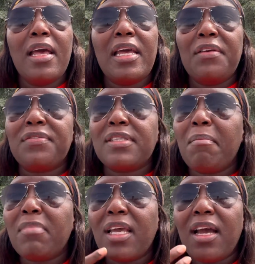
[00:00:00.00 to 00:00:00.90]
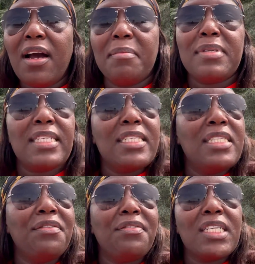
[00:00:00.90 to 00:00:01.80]
if something comes in
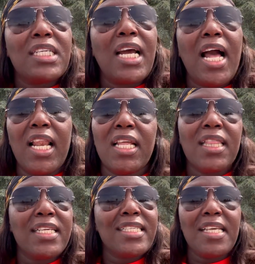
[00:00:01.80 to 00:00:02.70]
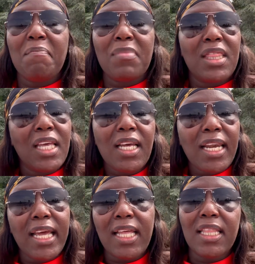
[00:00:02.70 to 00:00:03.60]
different color, the same thing,
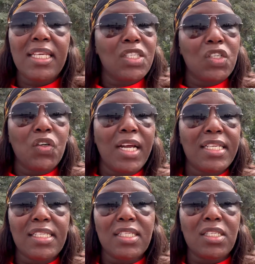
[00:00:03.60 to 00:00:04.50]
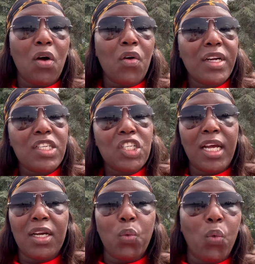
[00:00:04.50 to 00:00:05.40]
like this dress, it's orange
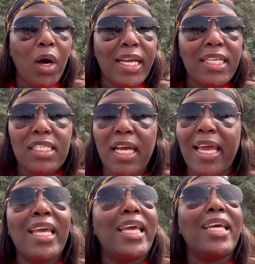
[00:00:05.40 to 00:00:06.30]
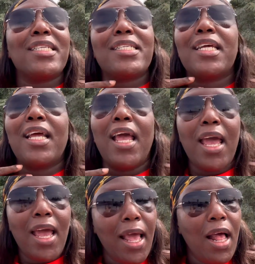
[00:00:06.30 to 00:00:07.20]
and white, I get
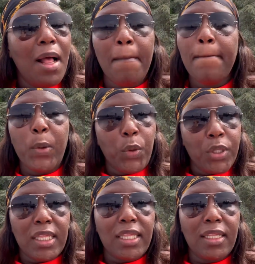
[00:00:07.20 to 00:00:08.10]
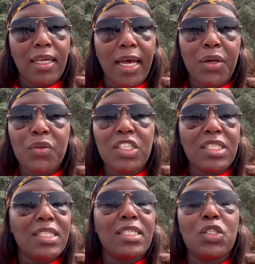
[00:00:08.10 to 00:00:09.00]
both. I don't
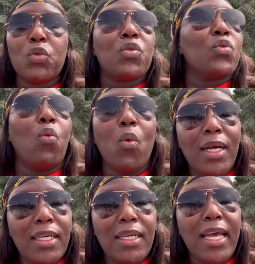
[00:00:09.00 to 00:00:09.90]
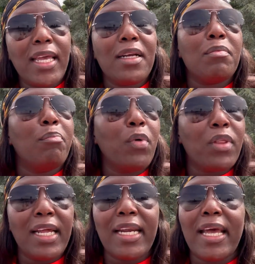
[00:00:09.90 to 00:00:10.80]
just choose one, I get both,
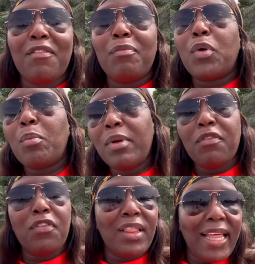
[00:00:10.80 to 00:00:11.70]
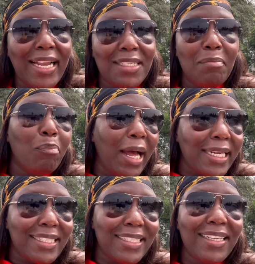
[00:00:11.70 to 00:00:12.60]
and I have problem for that,
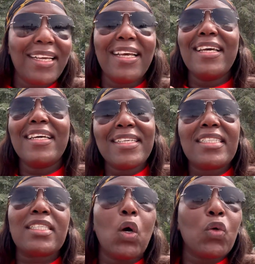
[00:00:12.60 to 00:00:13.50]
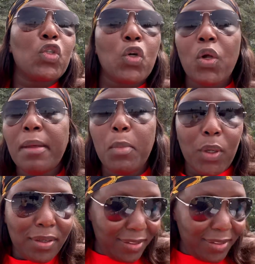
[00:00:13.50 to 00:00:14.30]
but it's controllable.